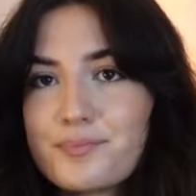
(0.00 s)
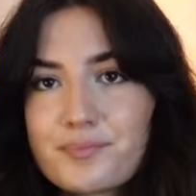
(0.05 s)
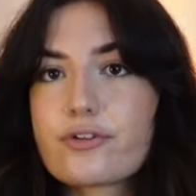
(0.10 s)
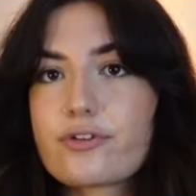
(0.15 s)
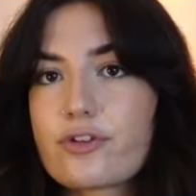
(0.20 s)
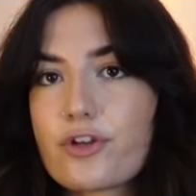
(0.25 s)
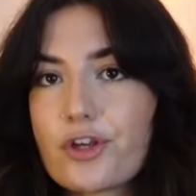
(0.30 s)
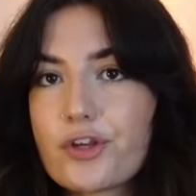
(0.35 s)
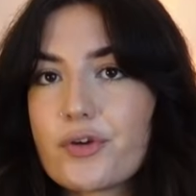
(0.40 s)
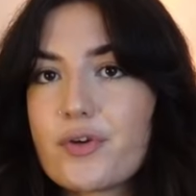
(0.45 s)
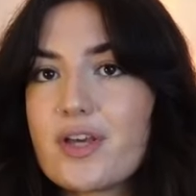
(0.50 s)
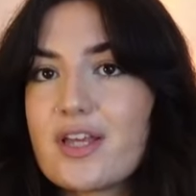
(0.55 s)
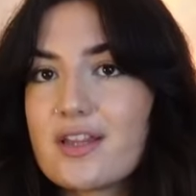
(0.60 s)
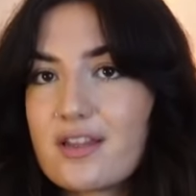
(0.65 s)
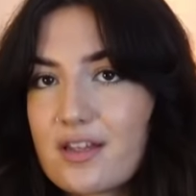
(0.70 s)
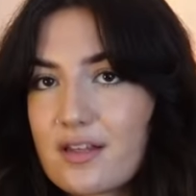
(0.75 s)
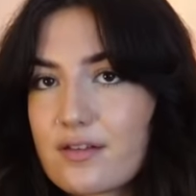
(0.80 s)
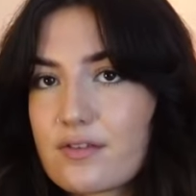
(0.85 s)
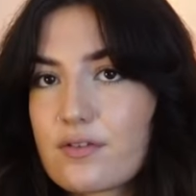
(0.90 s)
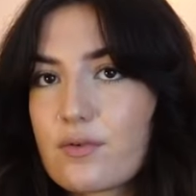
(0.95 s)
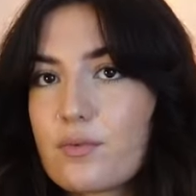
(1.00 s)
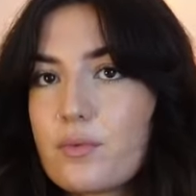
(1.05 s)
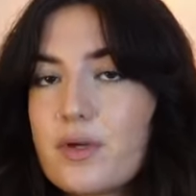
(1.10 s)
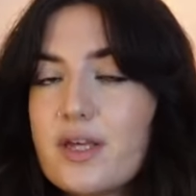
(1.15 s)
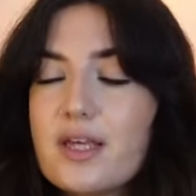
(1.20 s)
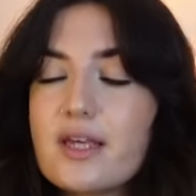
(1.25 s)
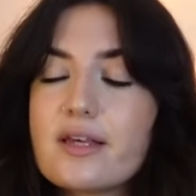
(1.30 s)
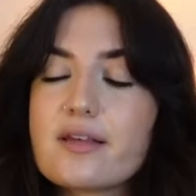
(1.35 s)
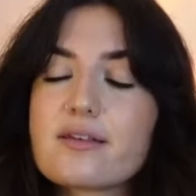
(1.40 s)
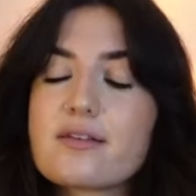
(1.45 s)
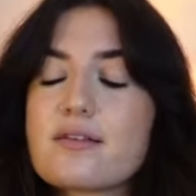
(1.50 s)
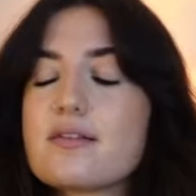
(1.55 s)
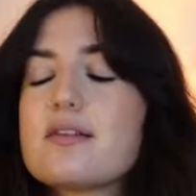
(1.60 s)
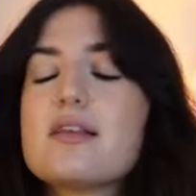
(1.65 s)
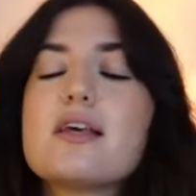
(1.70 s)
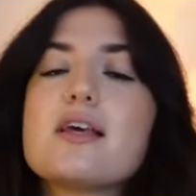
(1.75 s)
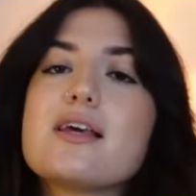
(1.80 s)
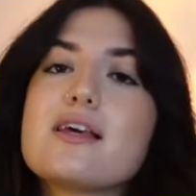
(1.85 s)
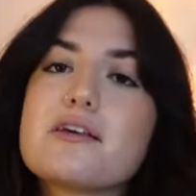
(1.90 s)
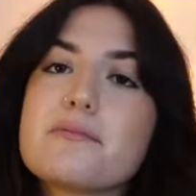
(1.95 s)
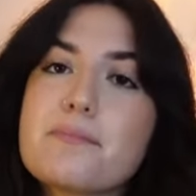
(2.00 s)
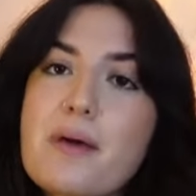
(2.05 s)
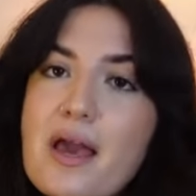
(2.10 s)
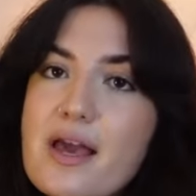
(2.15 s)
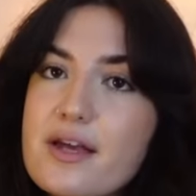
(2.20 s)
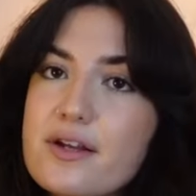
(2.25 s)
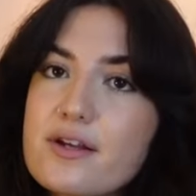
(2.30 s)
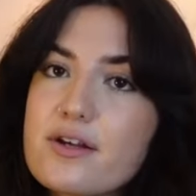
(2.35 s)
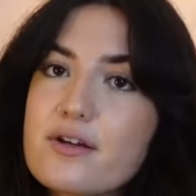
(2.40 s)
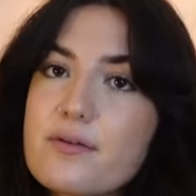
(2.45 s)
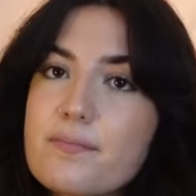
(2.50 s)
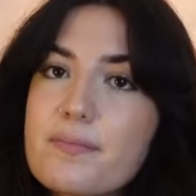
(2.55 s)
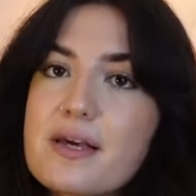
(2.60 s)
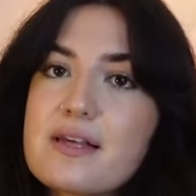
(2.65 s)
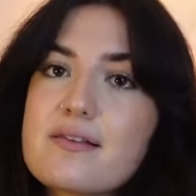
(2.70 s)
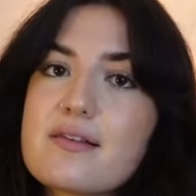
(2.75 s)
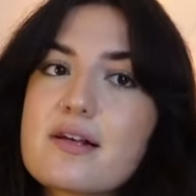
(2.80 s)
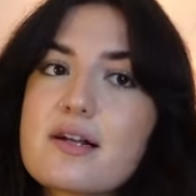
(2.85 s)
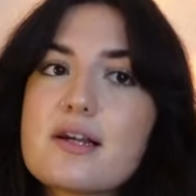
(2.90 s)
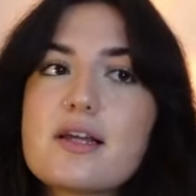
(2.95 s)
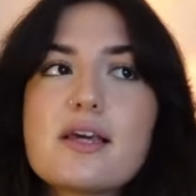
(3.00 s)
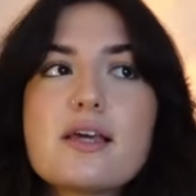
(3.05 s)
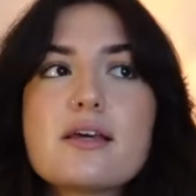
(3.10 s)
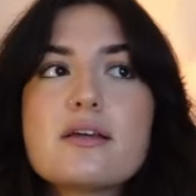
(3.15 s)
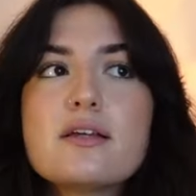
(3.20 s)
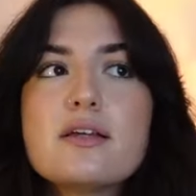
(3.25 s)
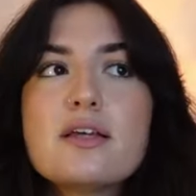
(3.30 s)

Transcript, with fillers: So in this, we see Paedyn basically